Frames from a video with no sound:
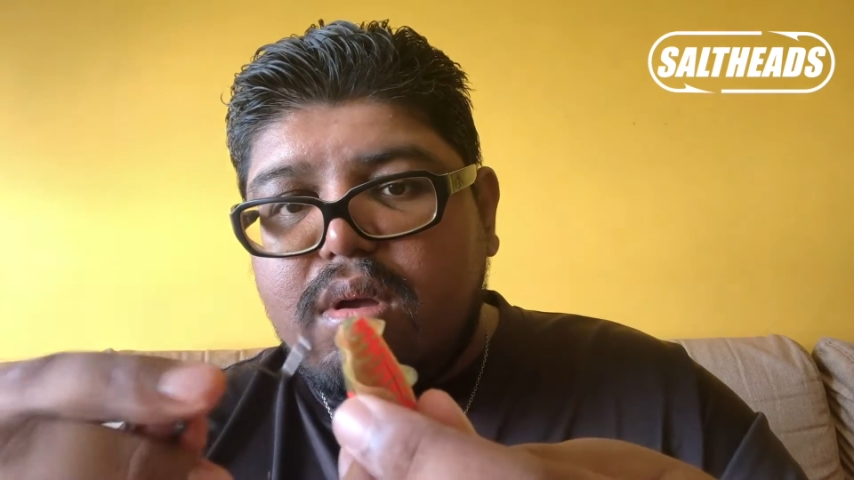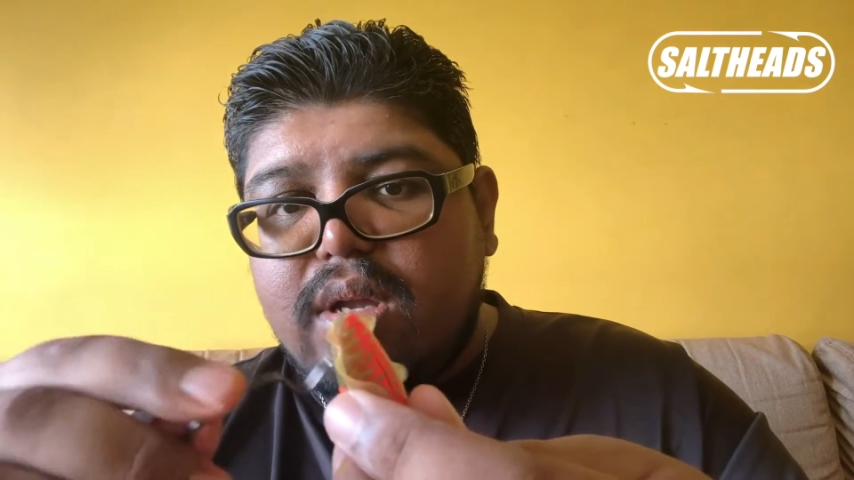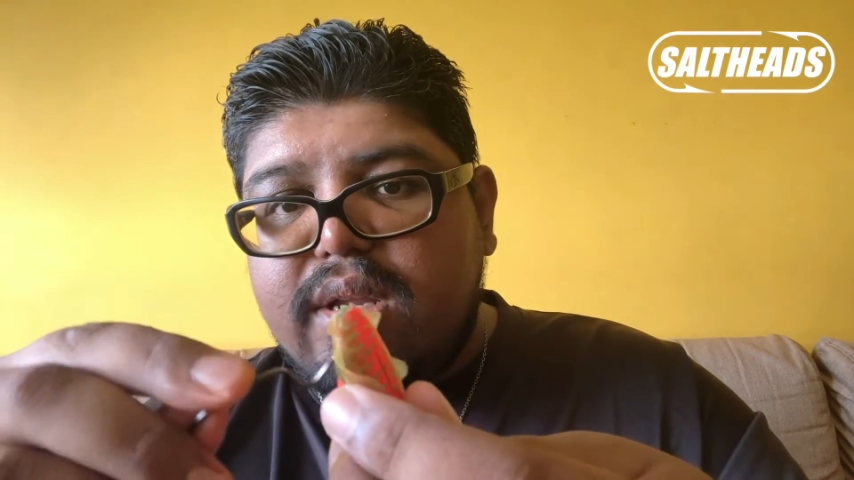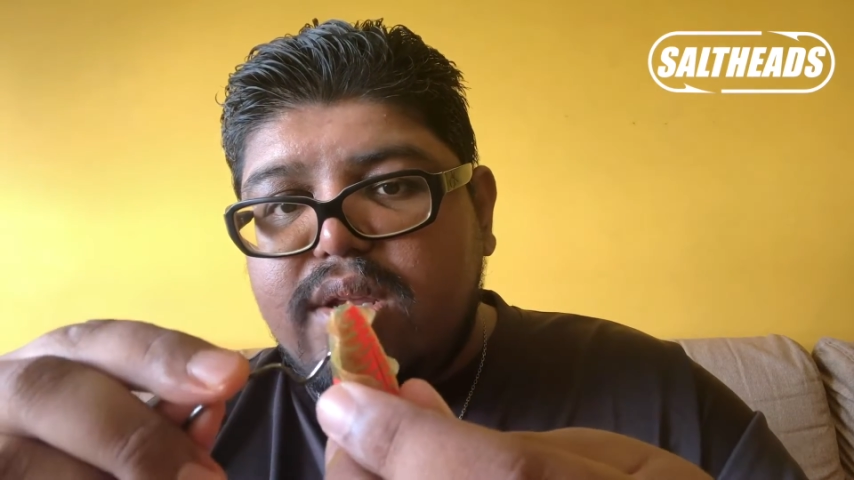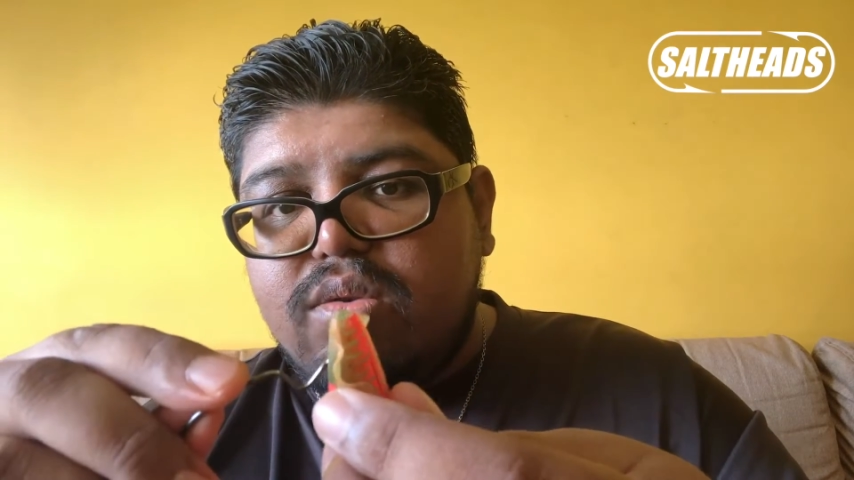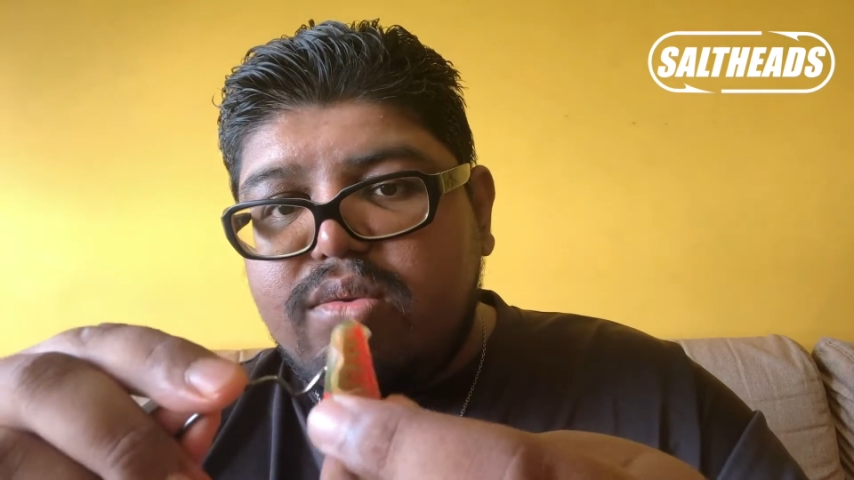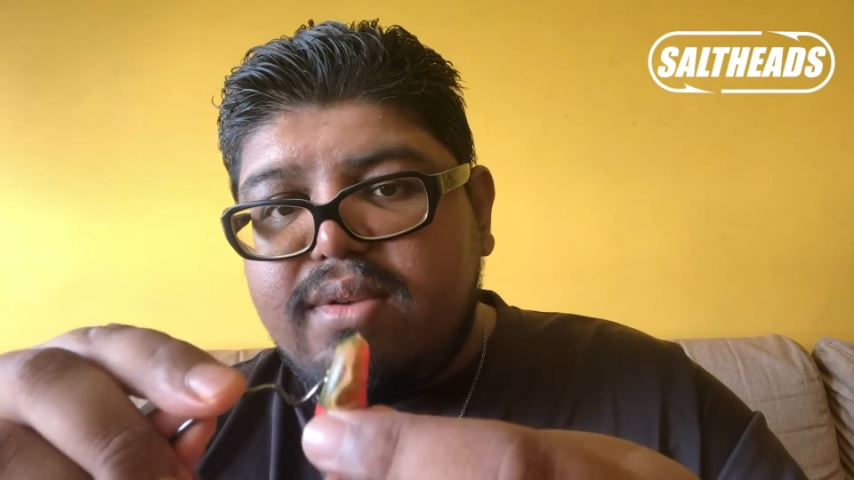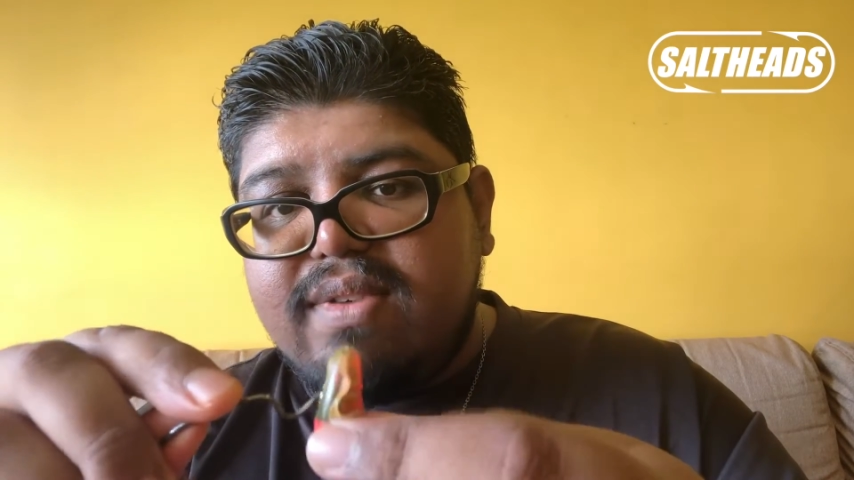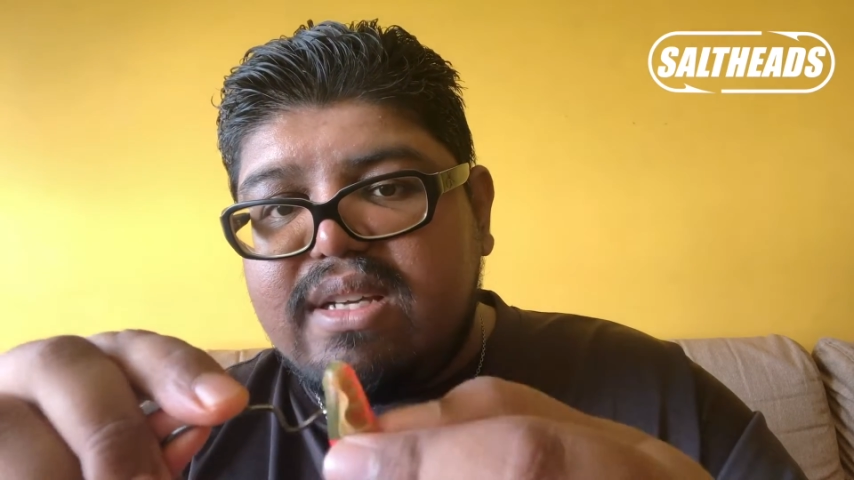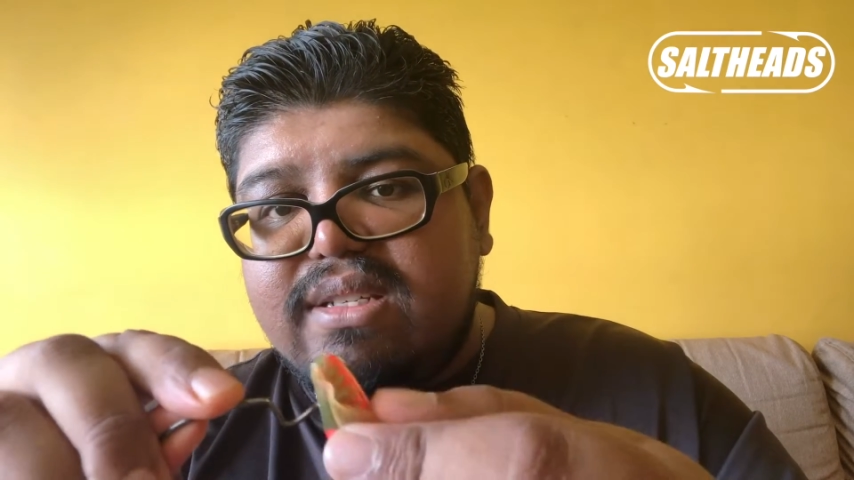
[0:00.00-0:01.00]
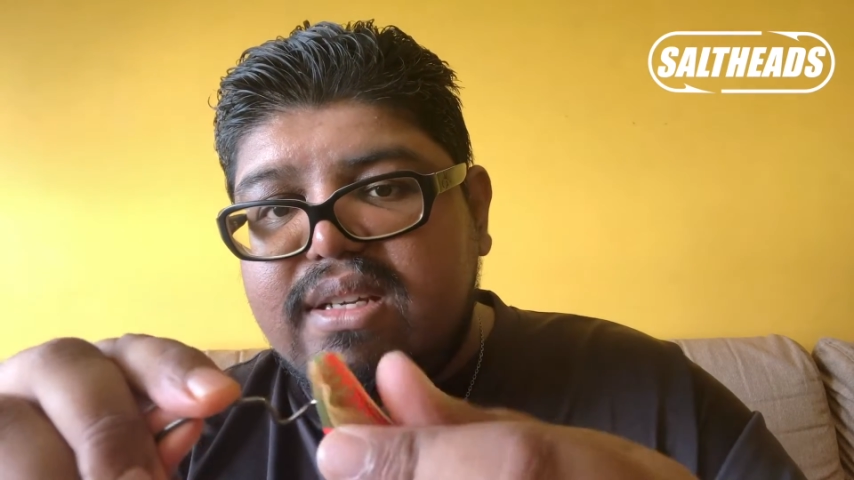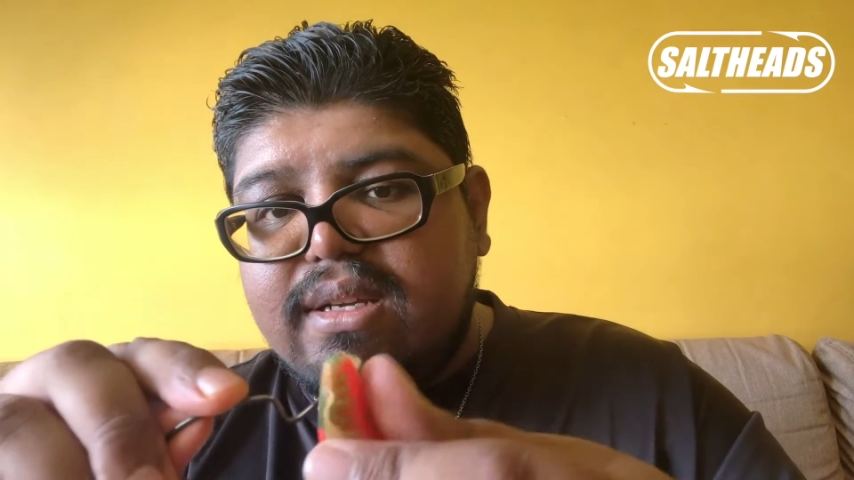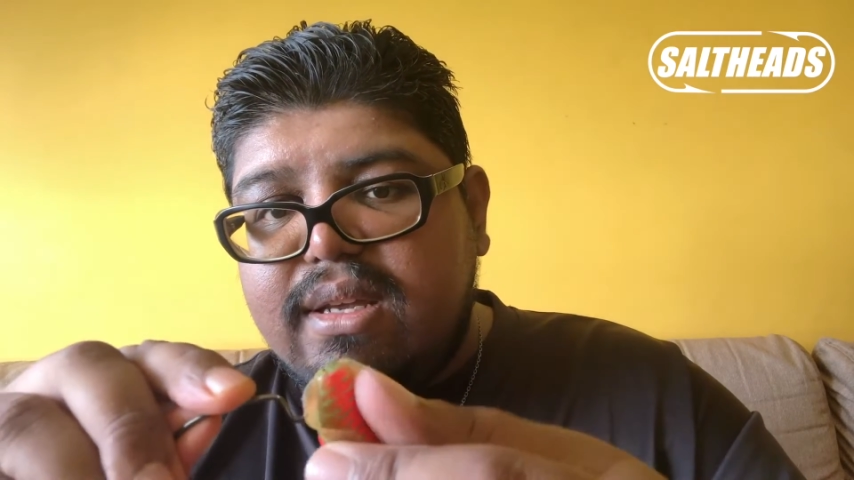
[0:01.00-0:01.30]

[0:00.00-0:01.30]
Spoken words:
and then you reverse it